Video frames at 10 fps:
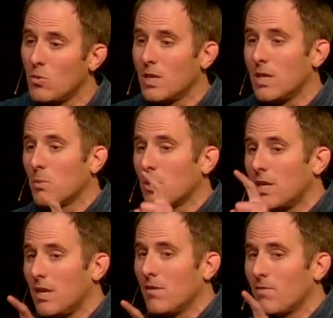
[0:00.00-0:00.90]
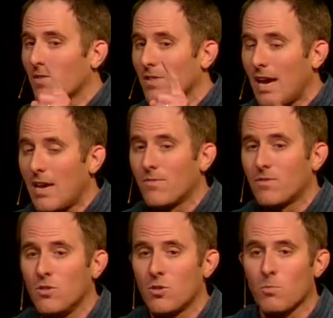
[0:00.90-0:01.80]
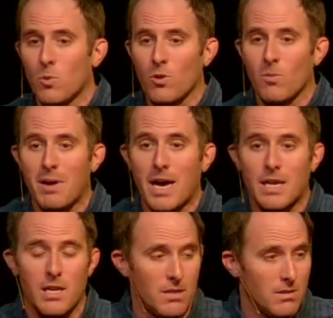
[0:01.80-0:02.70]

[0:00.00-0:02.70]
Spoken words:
and he will give life to your mortal body.